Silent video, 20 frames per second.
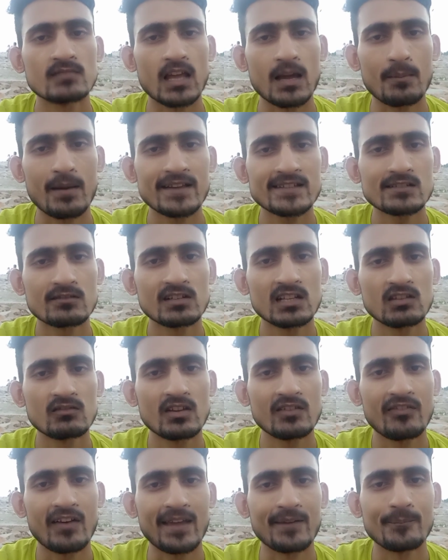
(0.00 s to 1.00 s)

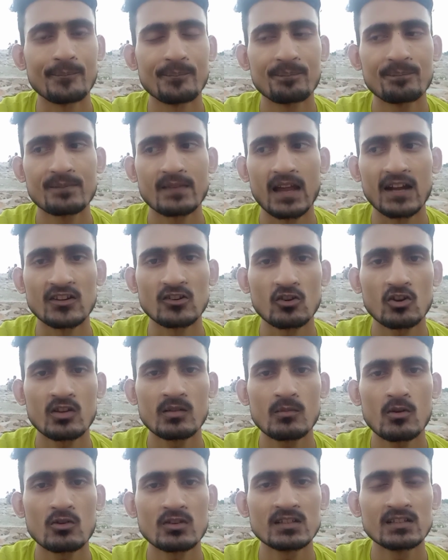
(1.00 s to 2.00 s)
Mi-17 V5. And talking
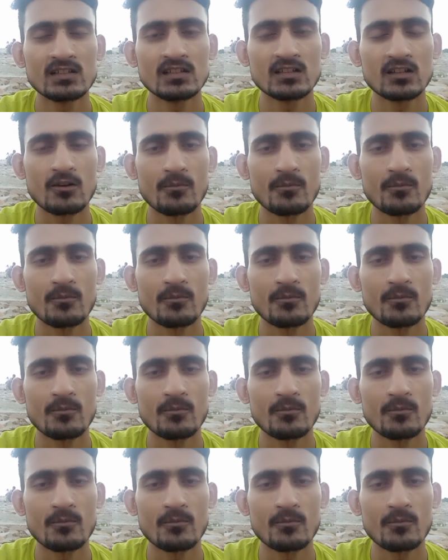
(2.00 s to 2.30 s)
about the